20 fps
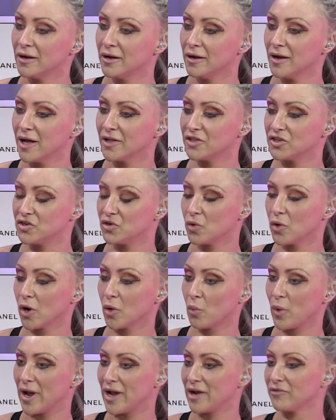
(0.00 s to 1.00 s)
at the door
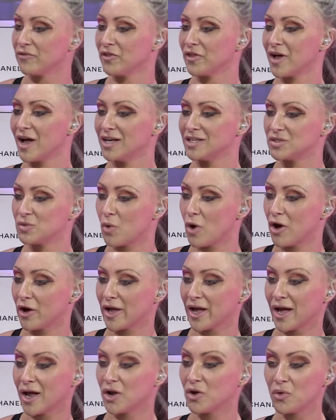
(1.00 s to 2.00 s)
waiting for the guys to walk
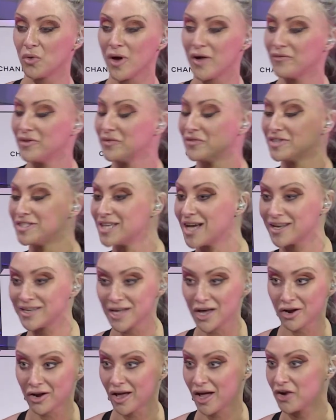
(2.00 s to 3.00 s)
in who haven't even sat down
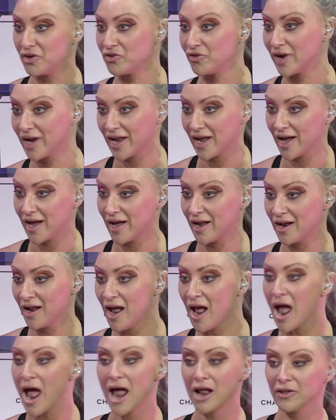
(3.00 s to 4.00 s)
and got a drink yet
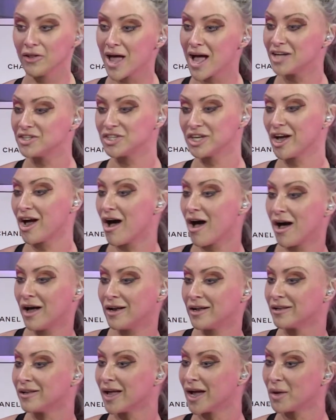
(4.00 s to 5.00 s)
and latching on
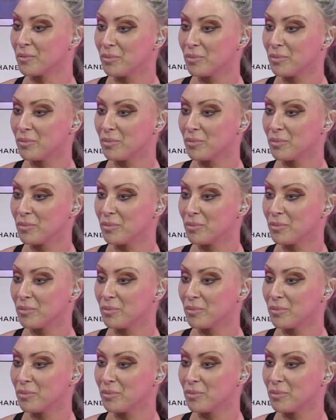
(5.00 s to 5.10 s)
and like